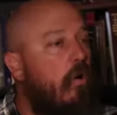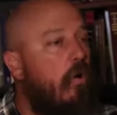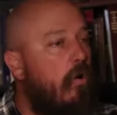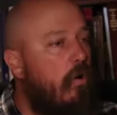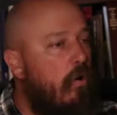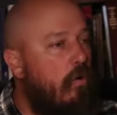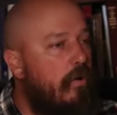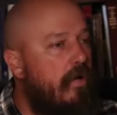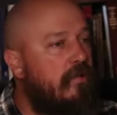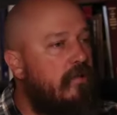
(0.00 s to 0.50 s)

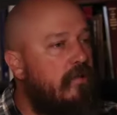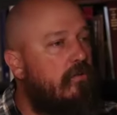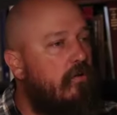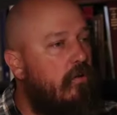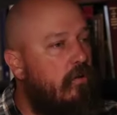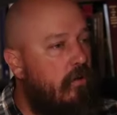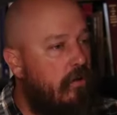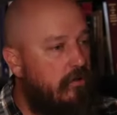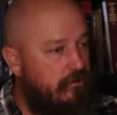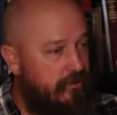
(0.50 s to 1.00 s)
always
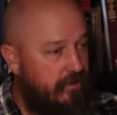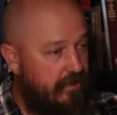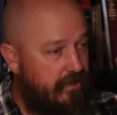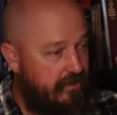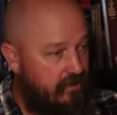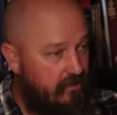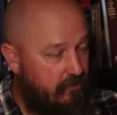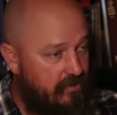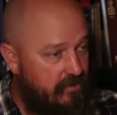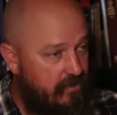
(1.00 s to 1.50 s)

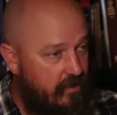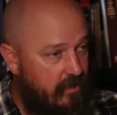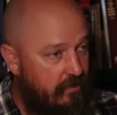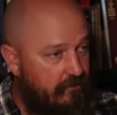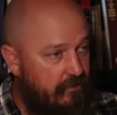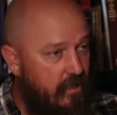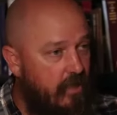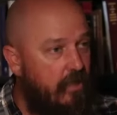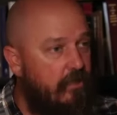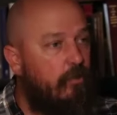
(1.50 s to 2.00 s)
contradicting themselves.
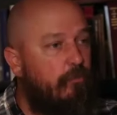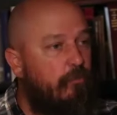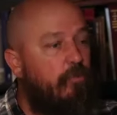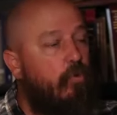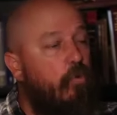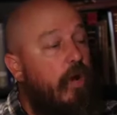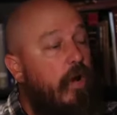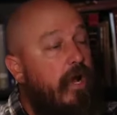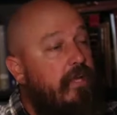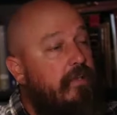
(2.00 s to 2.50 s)
The
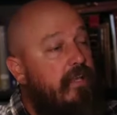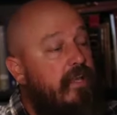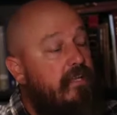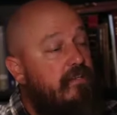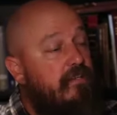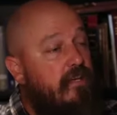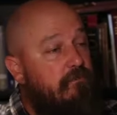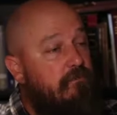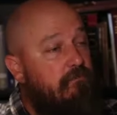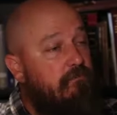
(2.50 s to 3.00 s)
point they
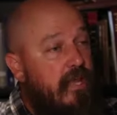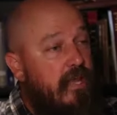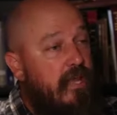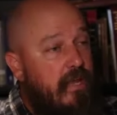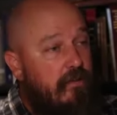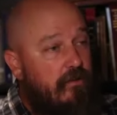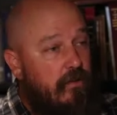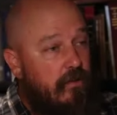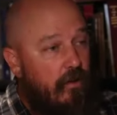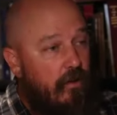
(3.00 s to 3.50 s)
just made